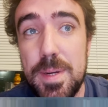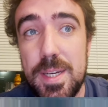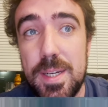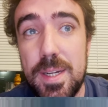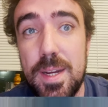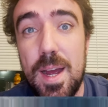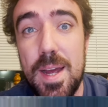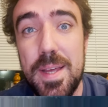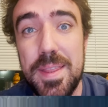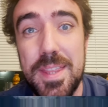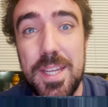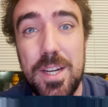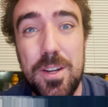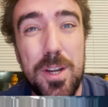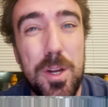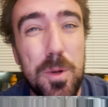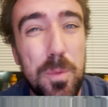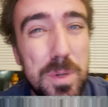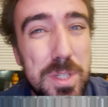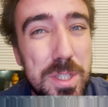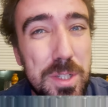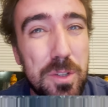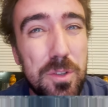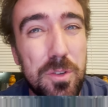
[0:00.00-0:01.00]
he got there, he
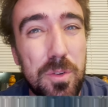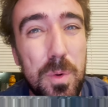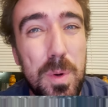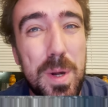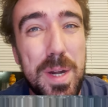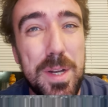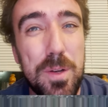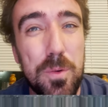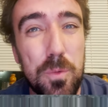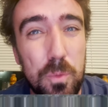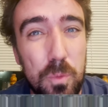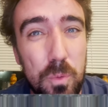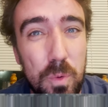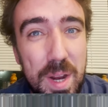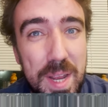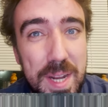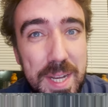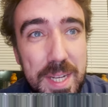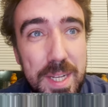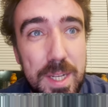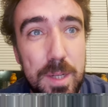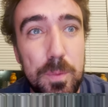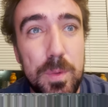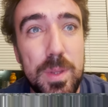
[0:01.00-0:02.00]
wasn't quite ready
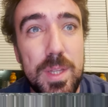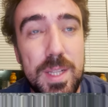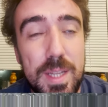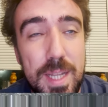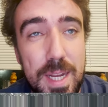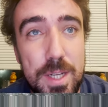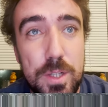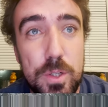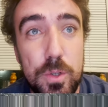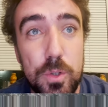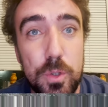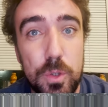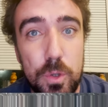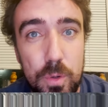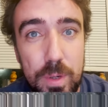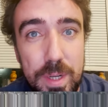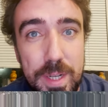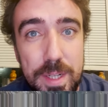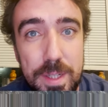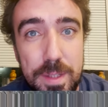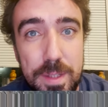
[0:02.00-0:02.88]
when the light turned oh, green.